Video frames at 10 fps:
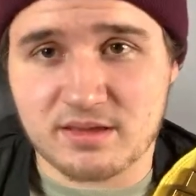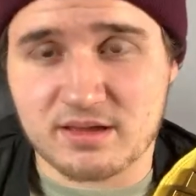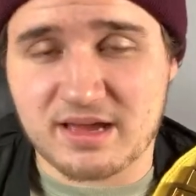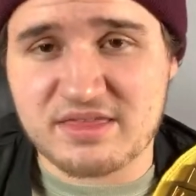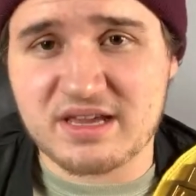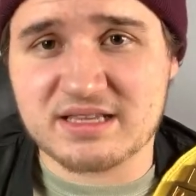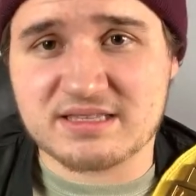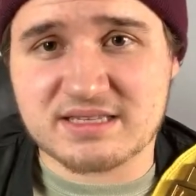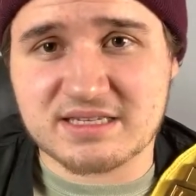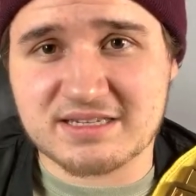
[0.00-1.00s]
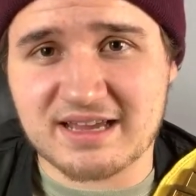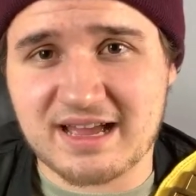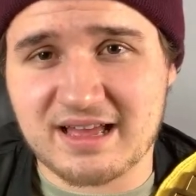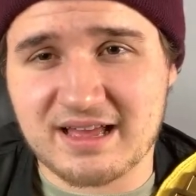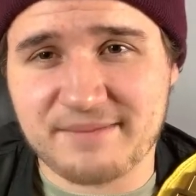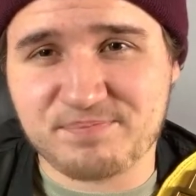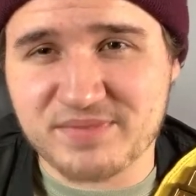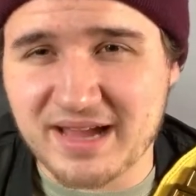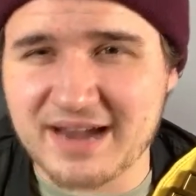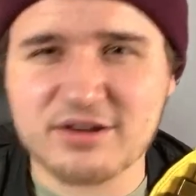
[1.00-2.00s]
I think it's...
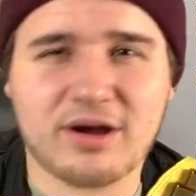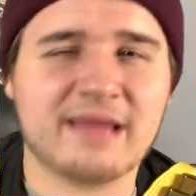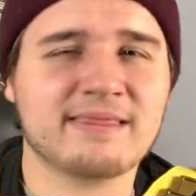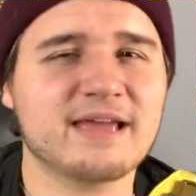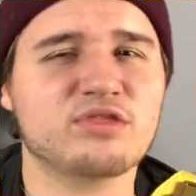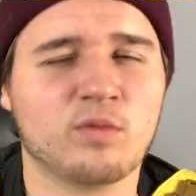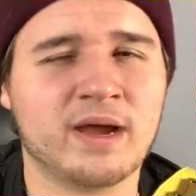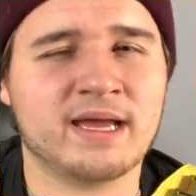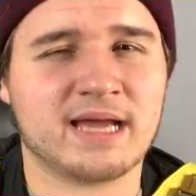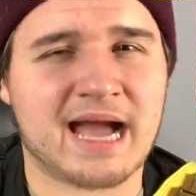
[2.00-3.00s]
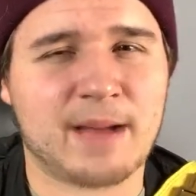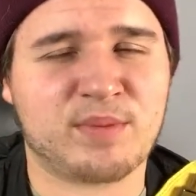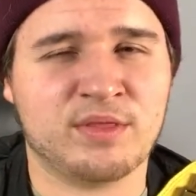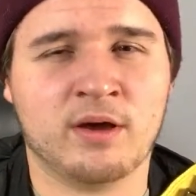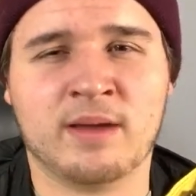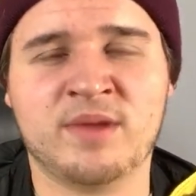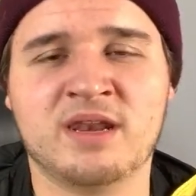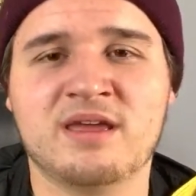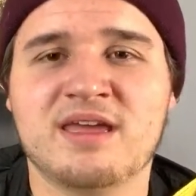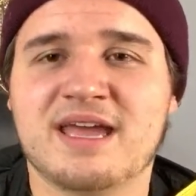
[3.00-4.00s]
I don't know. I like the way it happened, though. I mean,
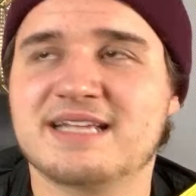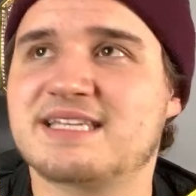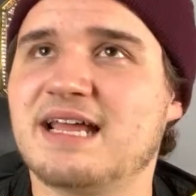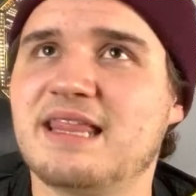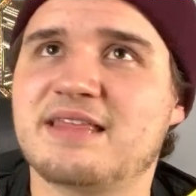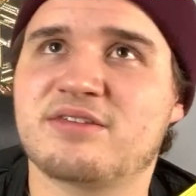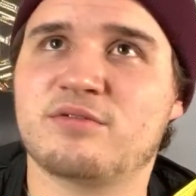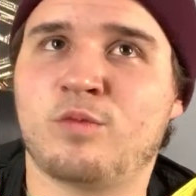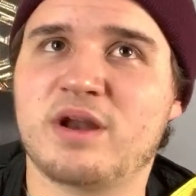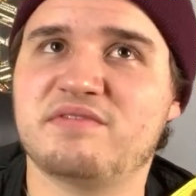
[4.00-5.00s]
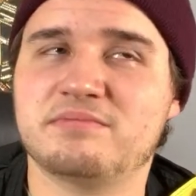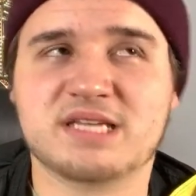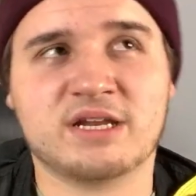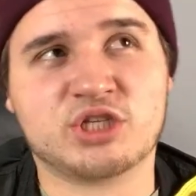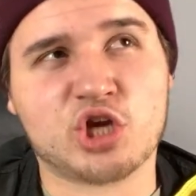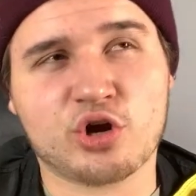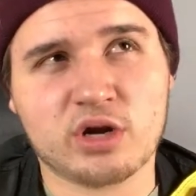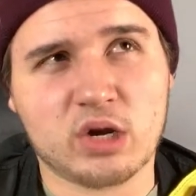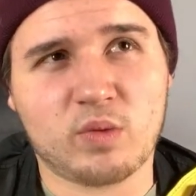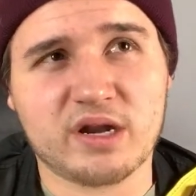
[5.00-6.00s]
it's not like that one of them is going to turn
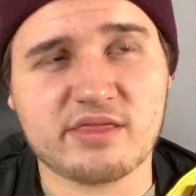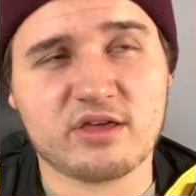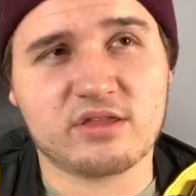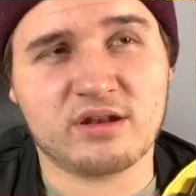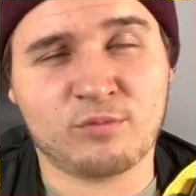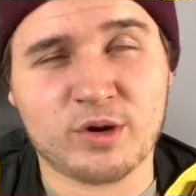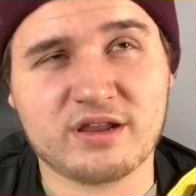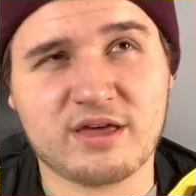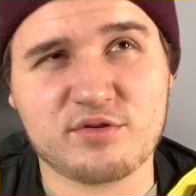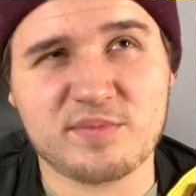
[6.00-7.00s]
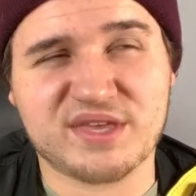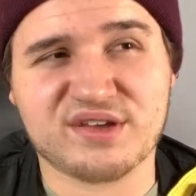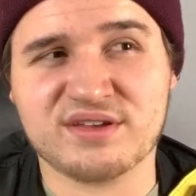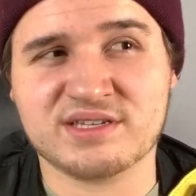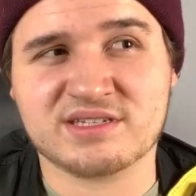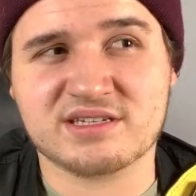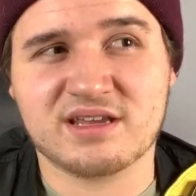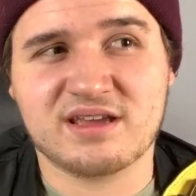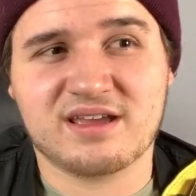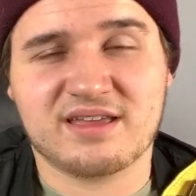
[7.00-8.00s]
on one another
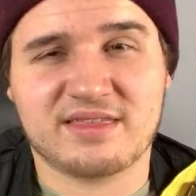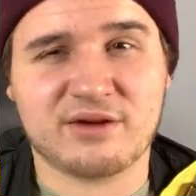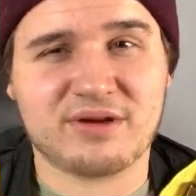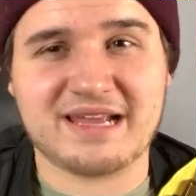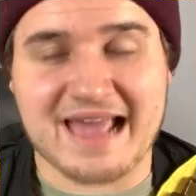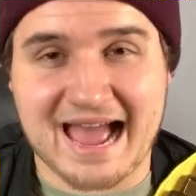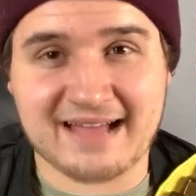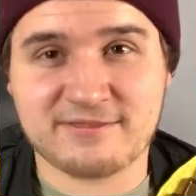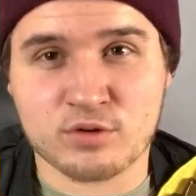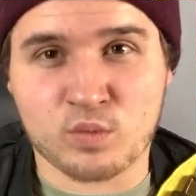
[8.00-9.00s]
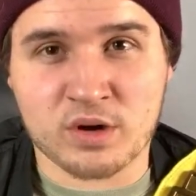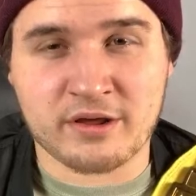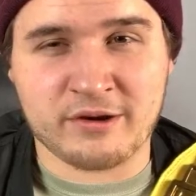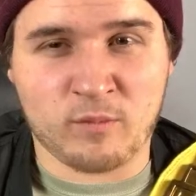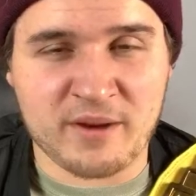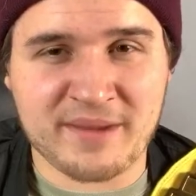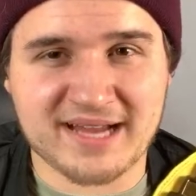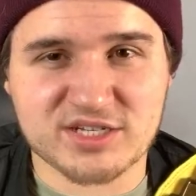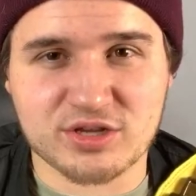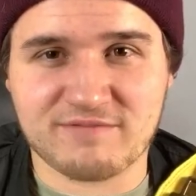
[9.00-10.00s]
because they already had their one-on-one
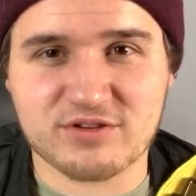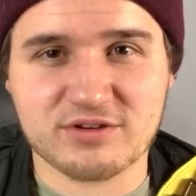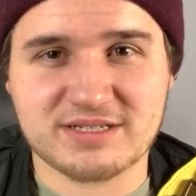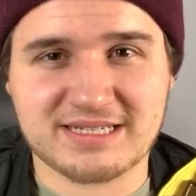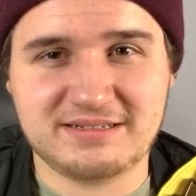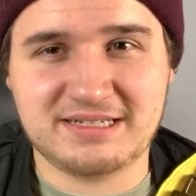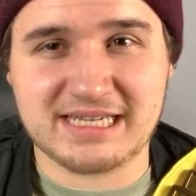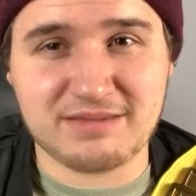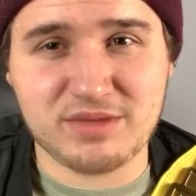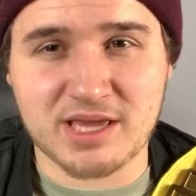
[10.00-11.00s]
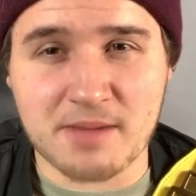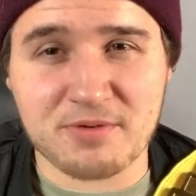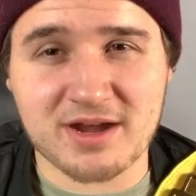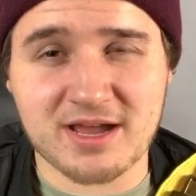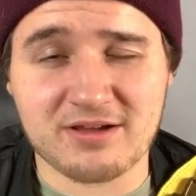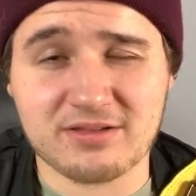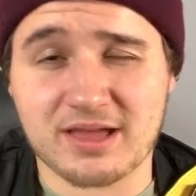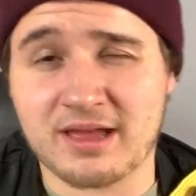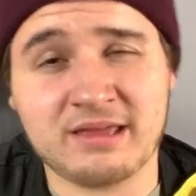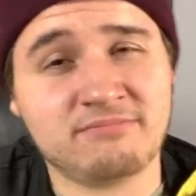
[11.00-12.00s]
match. So if they're teaming up right now,
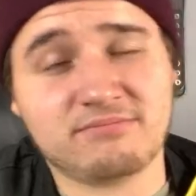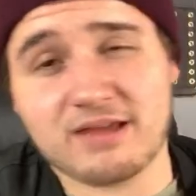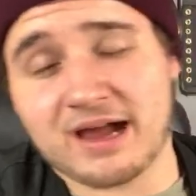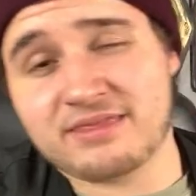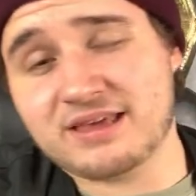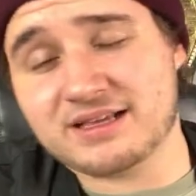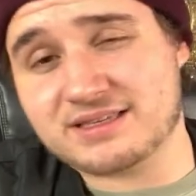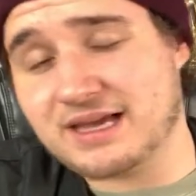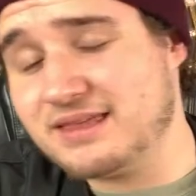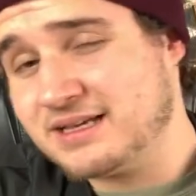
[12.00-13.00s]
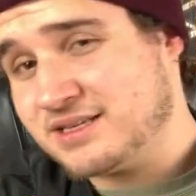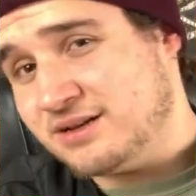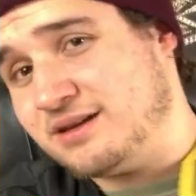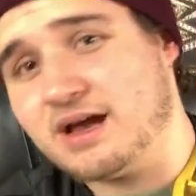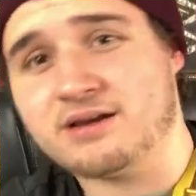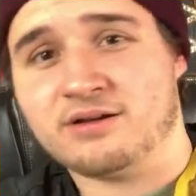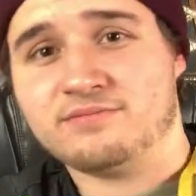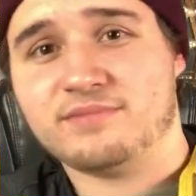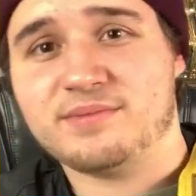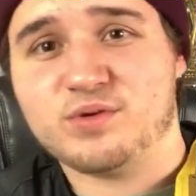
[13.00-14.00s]
I think it's good. I don't know.
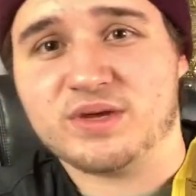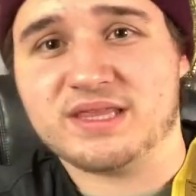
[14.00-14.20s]
Maybe win